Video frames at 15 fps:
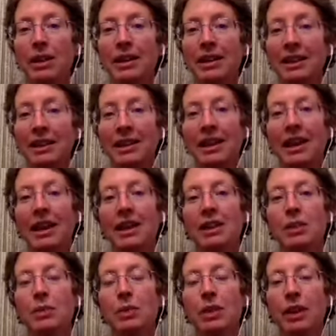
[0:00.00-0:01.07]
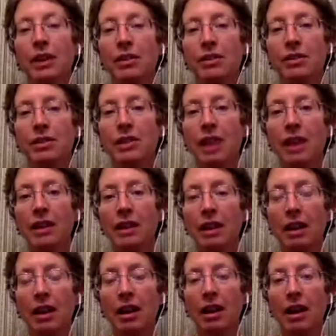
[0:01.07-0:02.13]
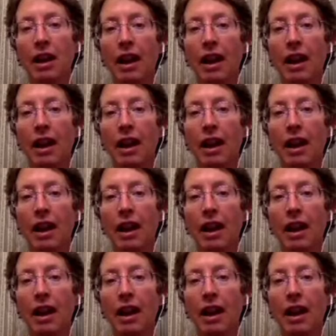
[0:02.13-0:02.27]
can engage with understanding